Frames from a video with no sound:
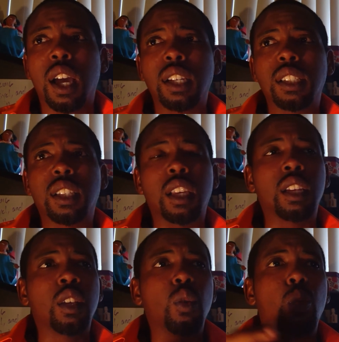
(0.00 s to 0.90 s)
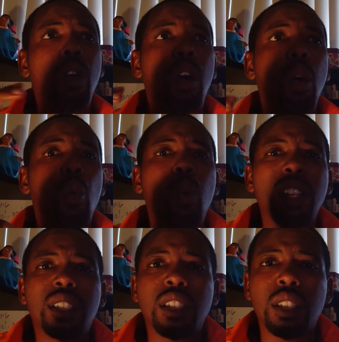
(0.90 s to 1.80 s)
I decided, well, what
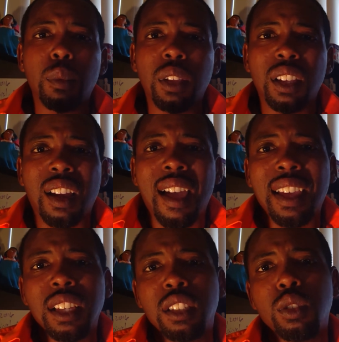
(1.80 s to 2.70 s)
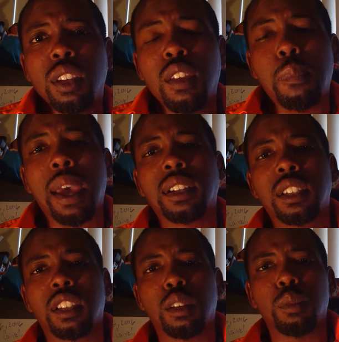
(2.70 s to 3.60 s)
is there something that I could do to give back to
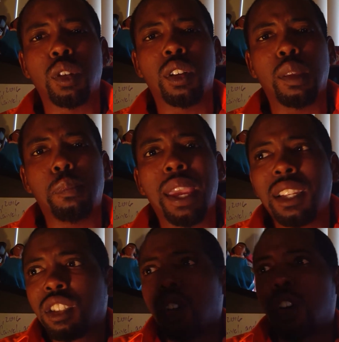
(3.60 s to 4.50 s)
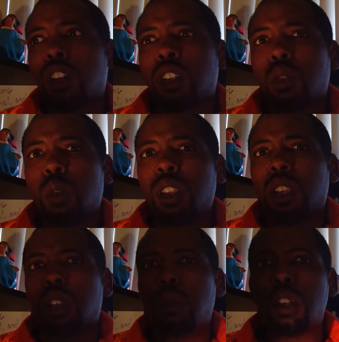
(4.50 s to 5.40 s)
the community based on what the
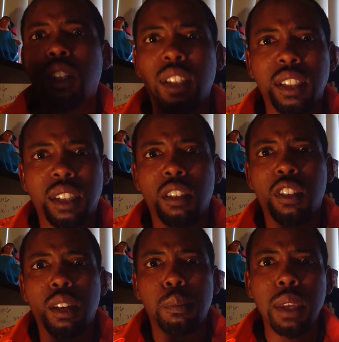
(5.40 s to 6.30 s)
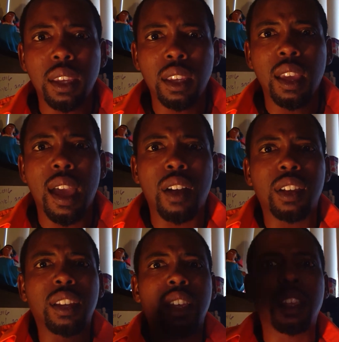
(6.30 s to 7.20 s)
community has given to me? How
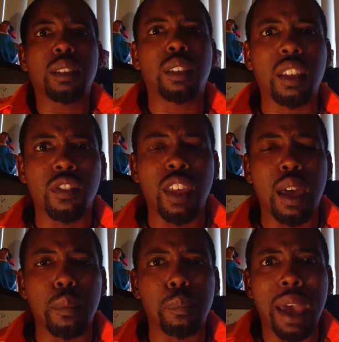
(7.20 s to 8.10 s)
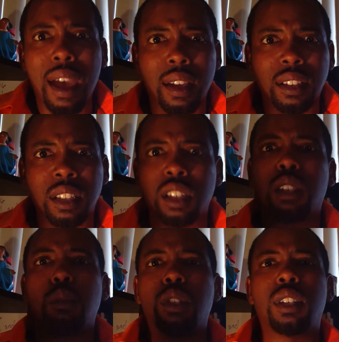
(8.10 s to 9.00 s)
can I give that back to the
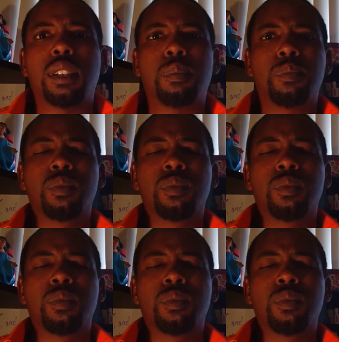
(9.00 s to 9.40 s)
community?